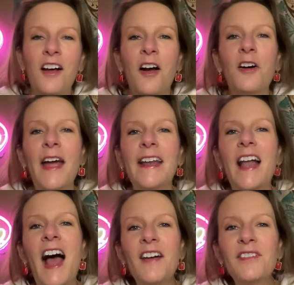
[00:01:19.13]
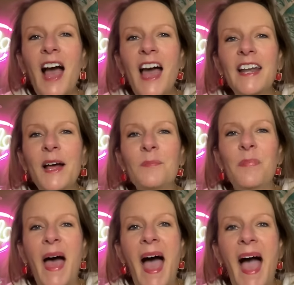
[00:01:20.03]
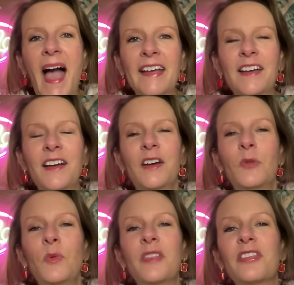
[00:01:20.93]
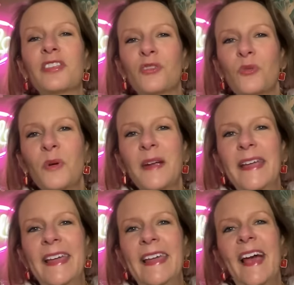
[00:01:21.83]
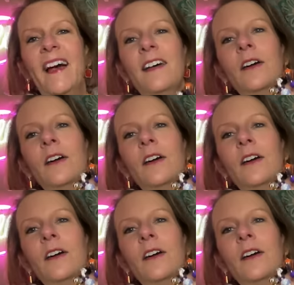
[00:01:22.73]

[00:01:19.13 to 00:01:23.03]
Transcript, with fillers: All right, I've got a bag with 3...